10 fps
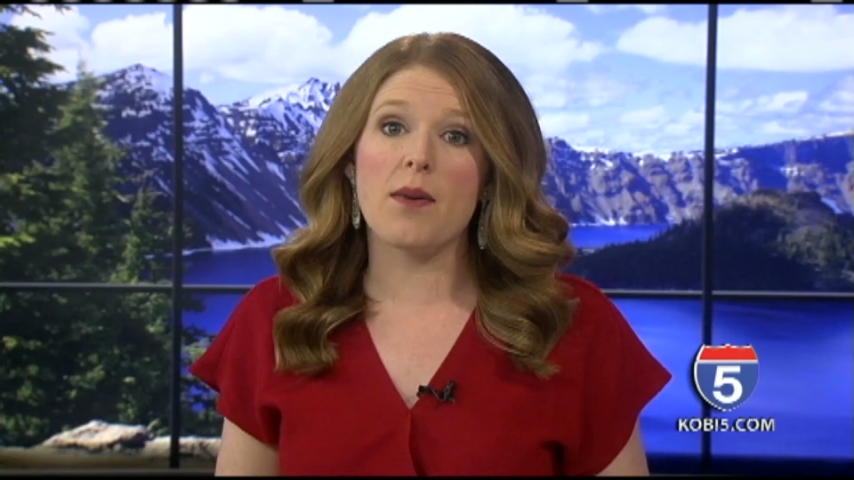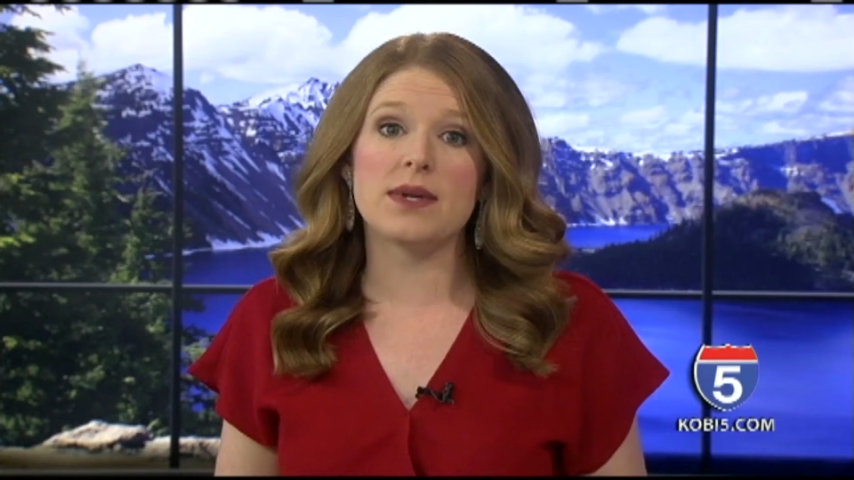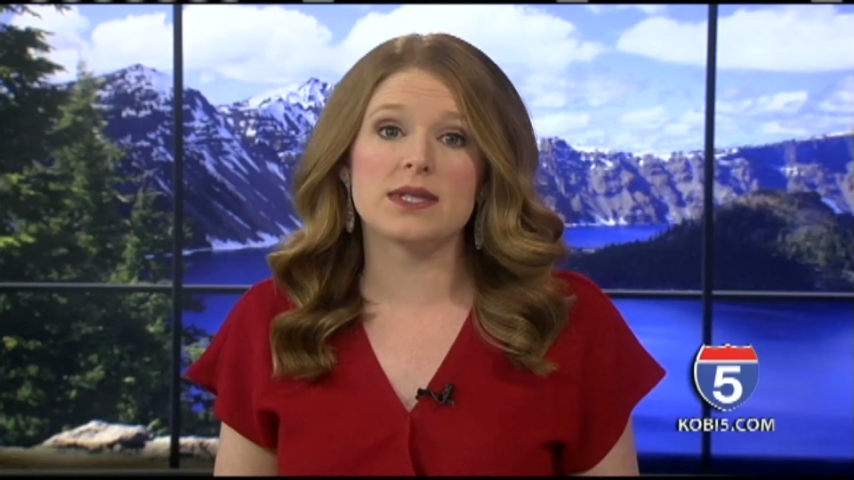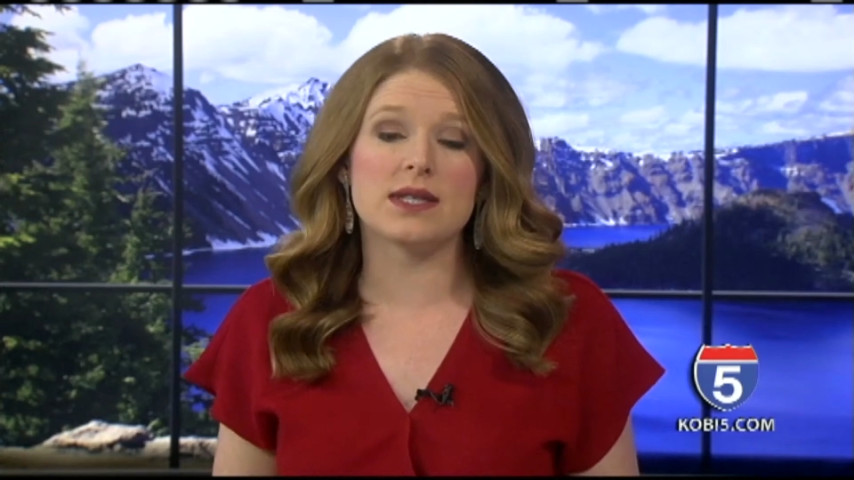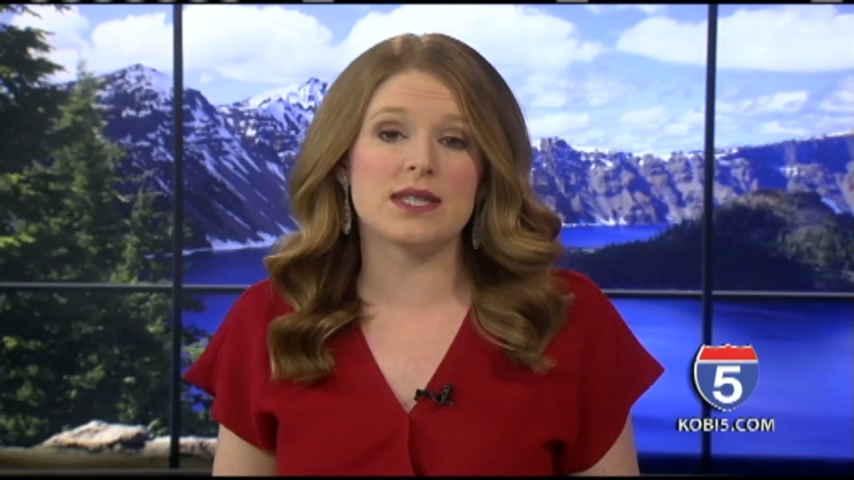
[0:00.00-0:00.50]

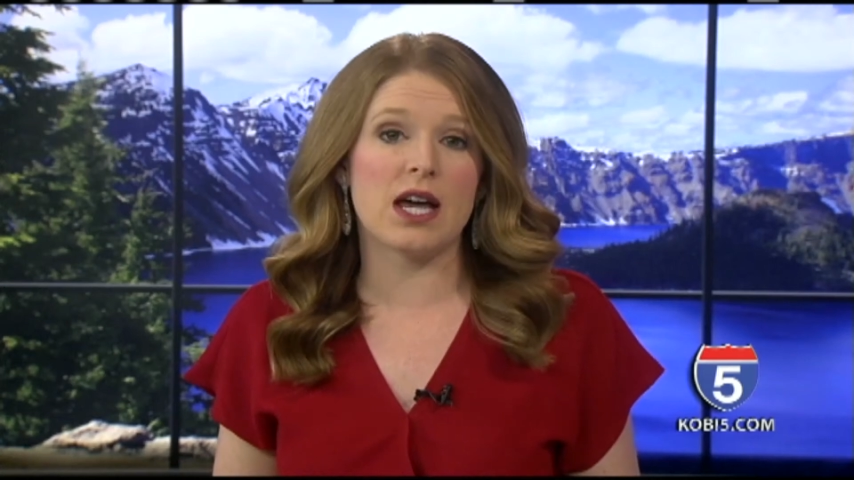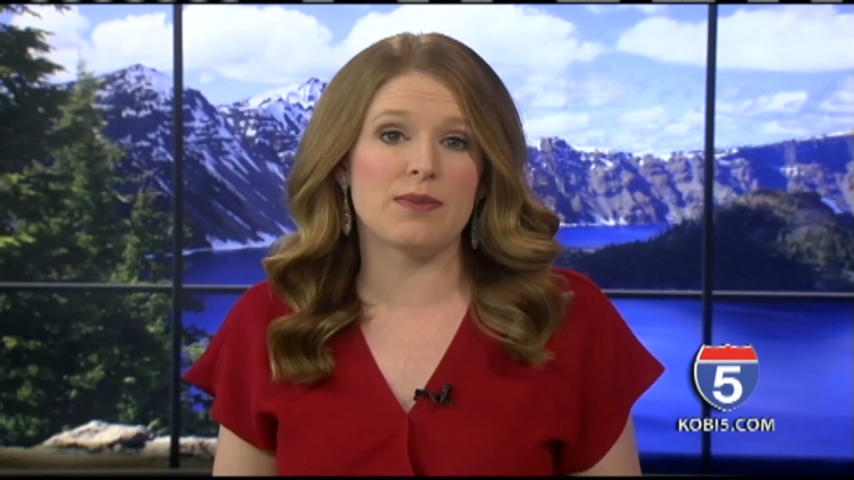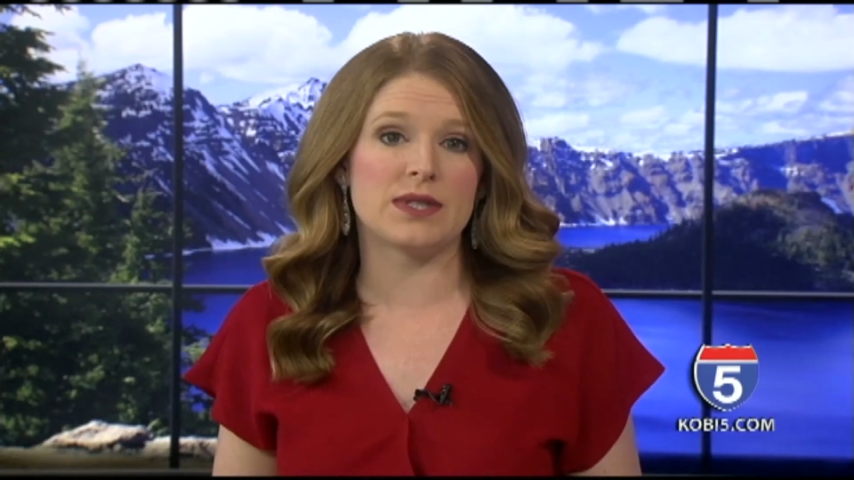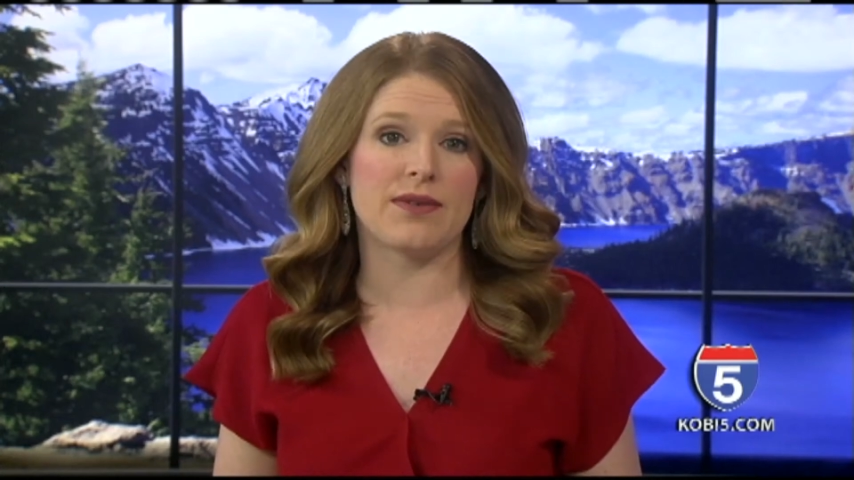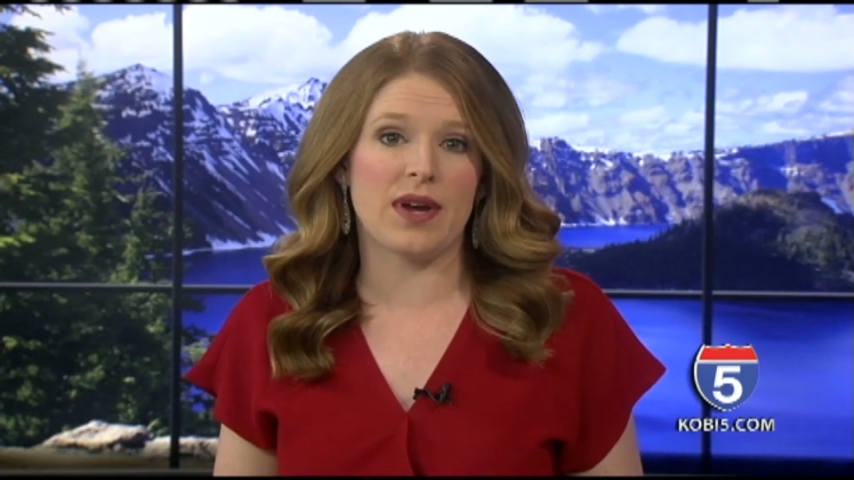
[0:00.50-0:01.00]
Moments on
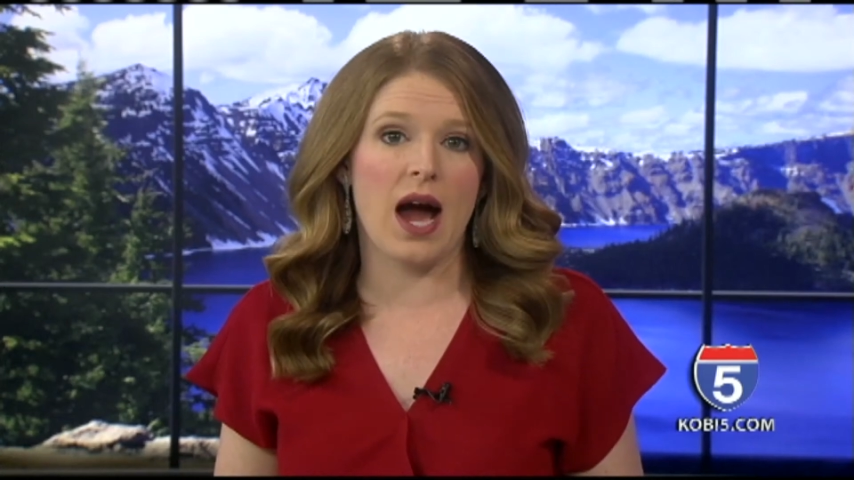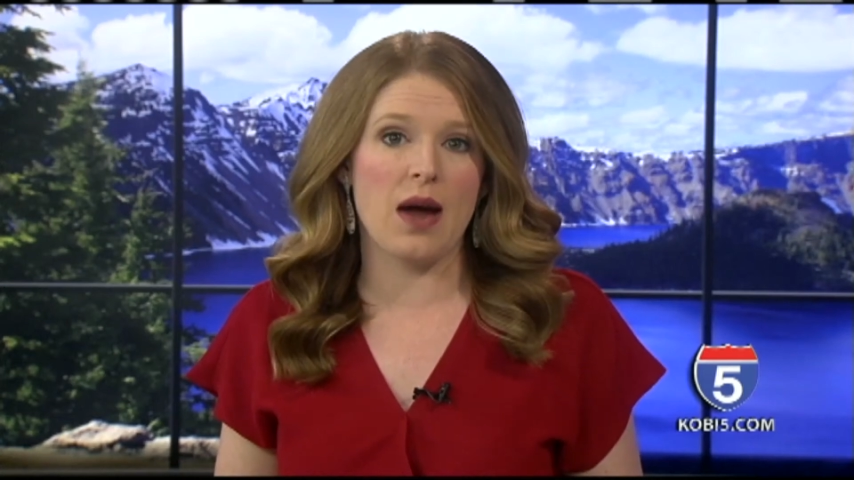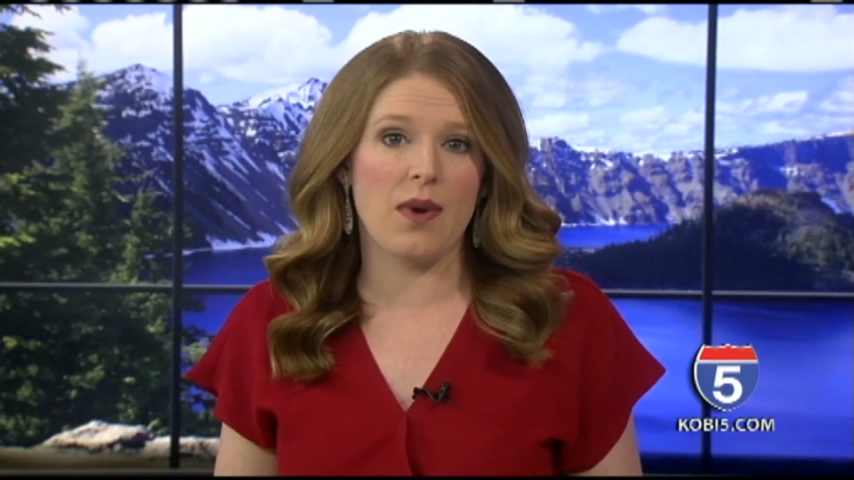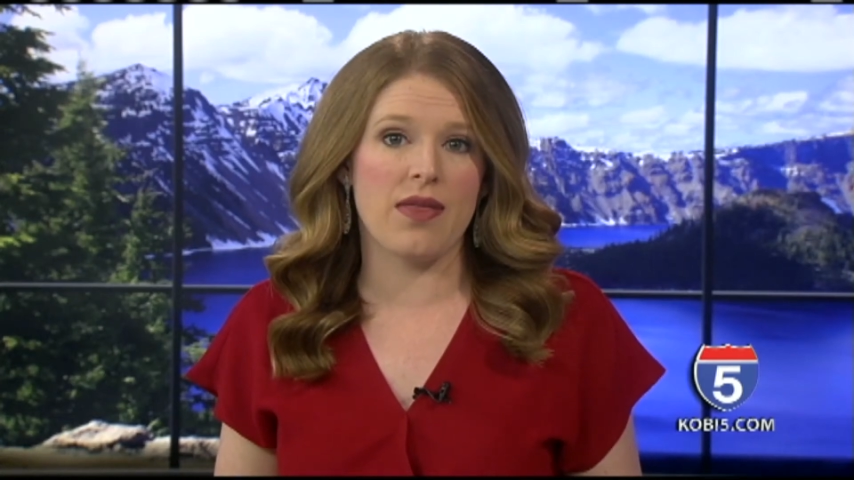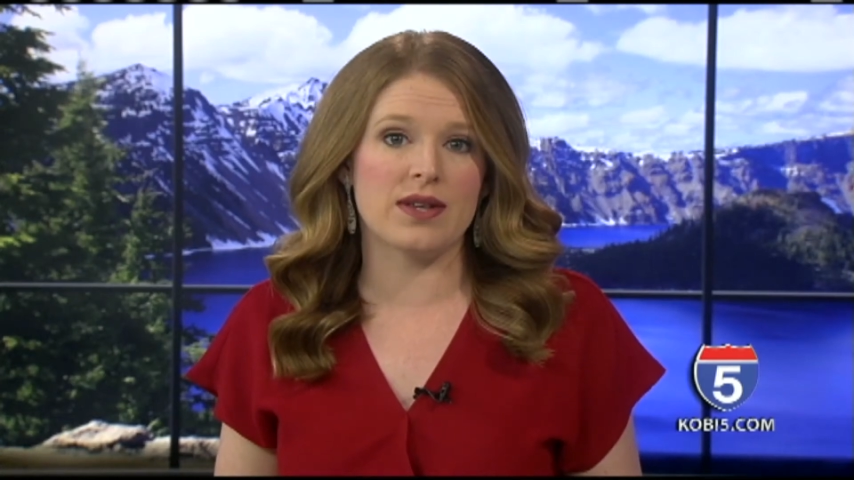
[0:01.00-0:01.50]
South Pacific
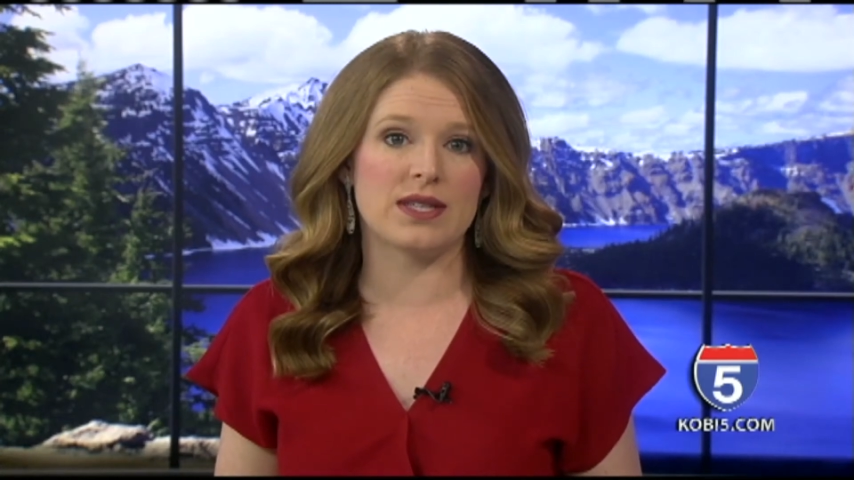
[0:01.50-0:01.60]
Highway